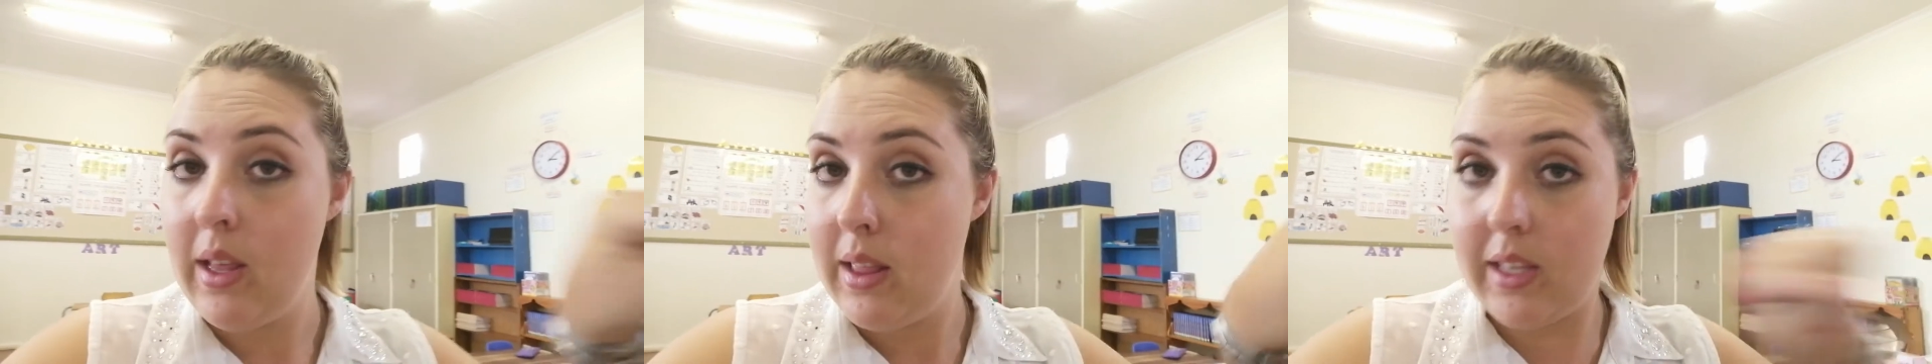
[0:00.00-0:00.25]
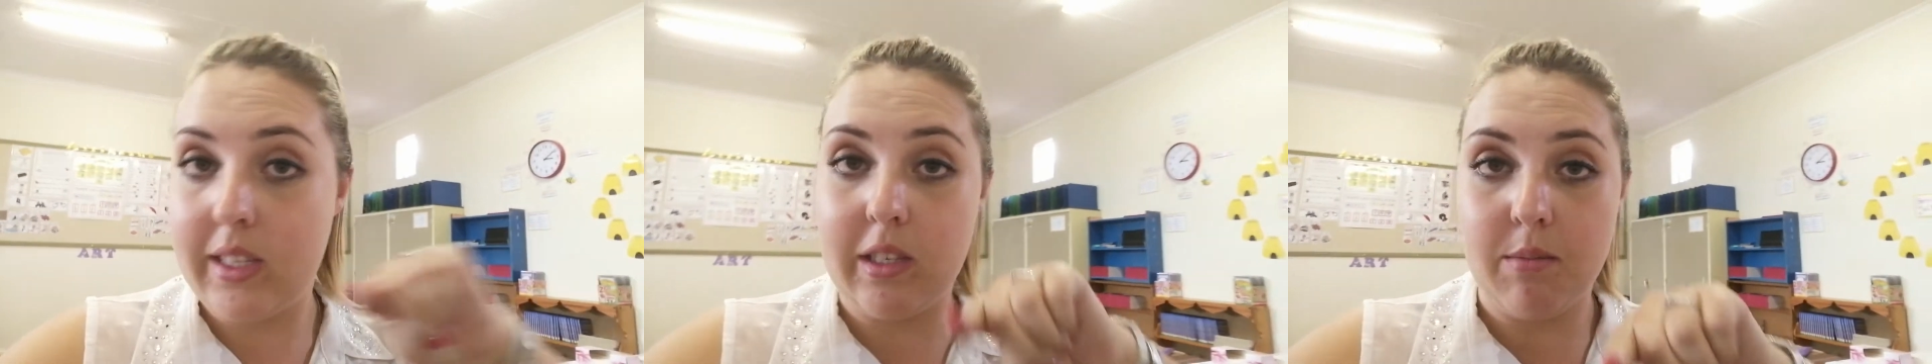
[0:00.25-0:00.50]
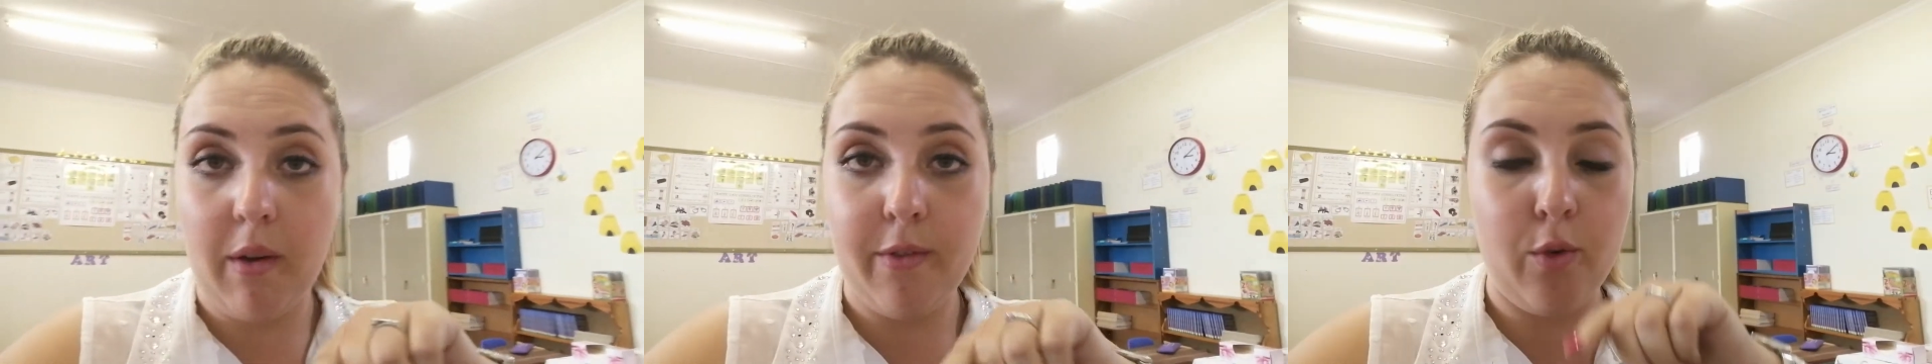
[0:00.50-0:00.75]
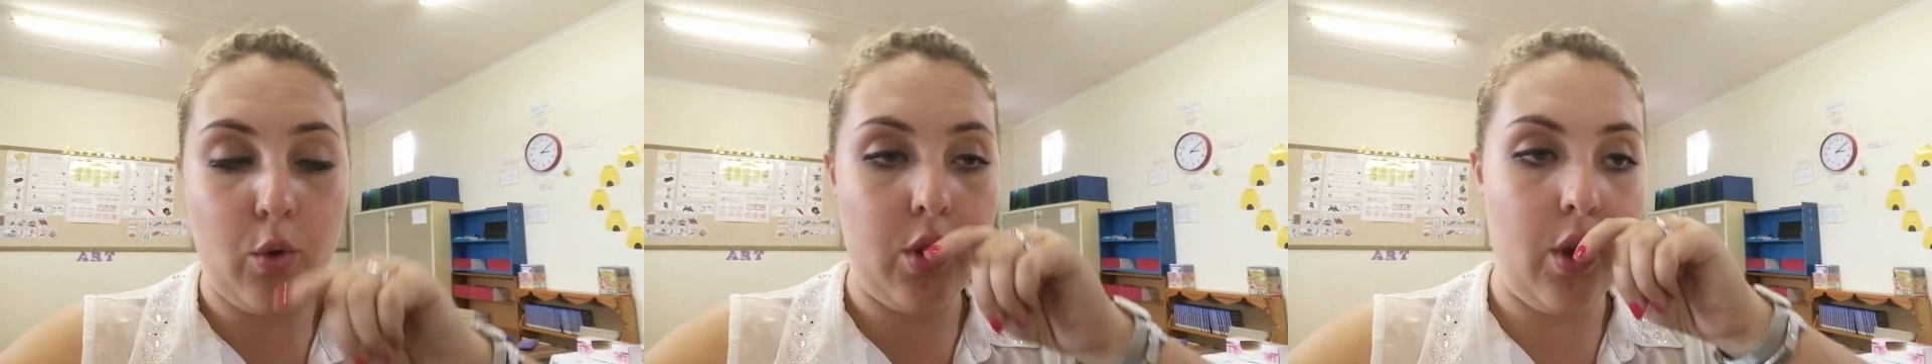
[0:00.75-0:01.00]
This is my
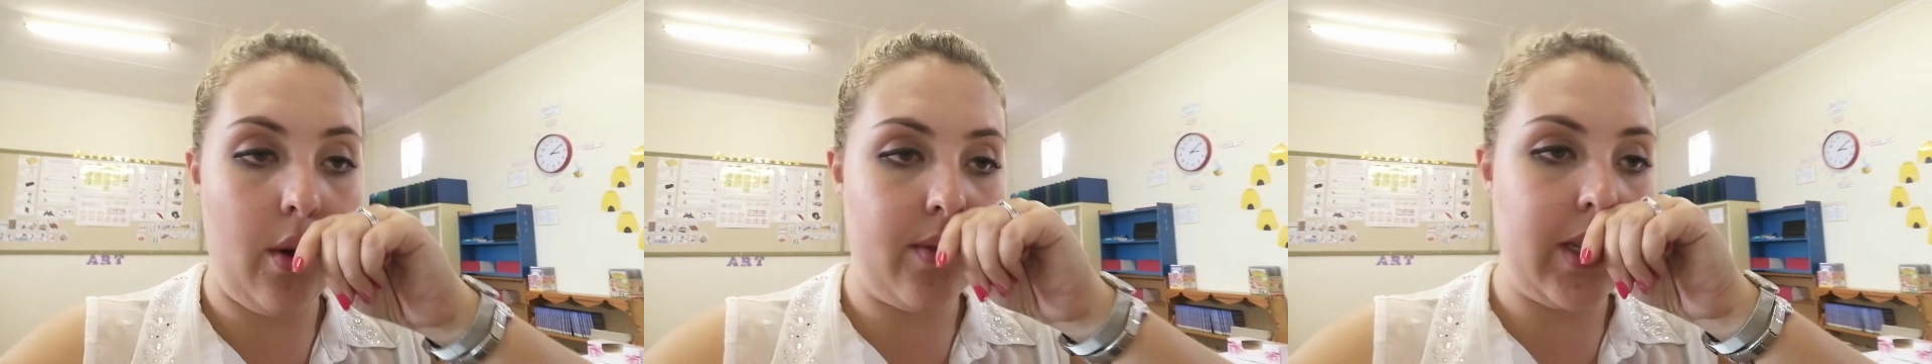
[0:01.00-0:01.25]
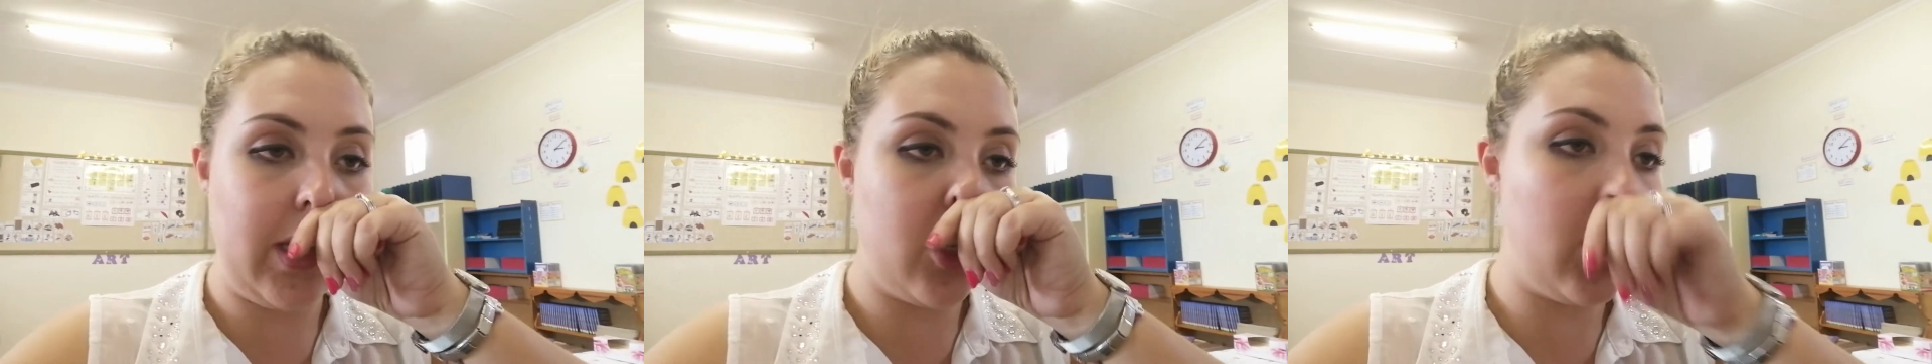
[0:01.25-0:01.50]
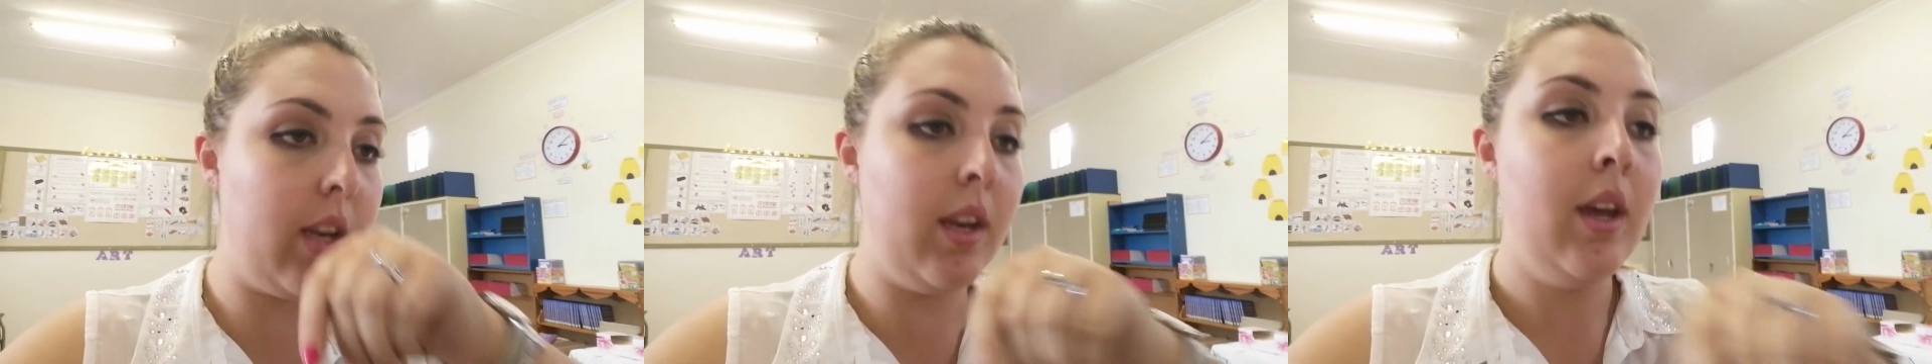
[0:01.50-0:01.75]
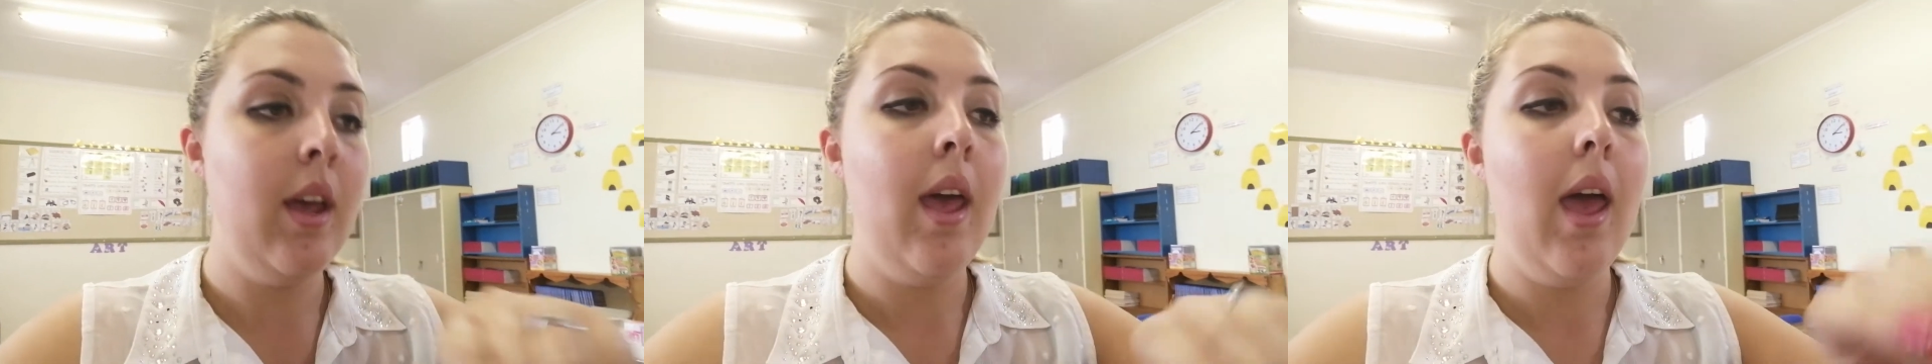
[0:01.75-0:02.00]
4th year of teaching,